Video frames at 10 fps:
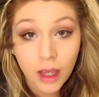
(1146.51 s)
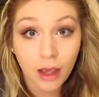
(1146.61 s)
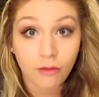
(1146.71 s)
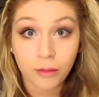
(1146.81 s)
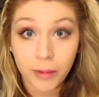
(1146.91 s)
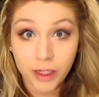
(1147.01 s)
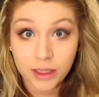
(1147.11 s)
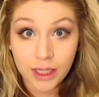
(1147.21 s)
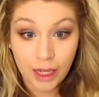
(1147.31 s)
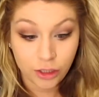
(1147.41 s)

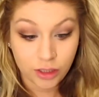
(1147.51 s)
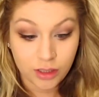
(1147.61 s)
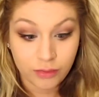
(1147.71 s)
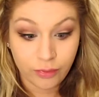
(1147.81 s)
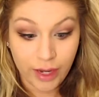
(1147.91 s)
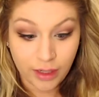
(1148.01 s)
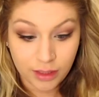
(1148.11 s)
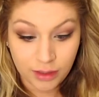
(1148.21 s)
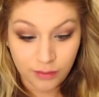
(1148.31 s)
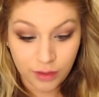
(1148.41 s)
Everybody's lashes
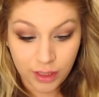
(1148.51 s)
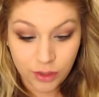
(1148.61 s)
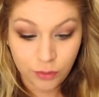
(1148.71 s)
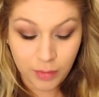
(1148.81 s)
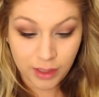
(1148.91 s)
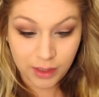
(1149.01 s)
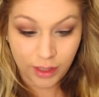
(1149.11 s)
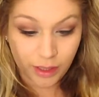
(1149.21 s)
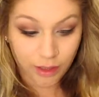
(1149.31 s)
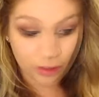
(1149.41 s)
reacts differently to
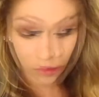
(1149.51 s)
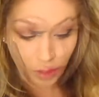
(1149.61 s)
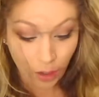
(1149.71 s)
mascaras.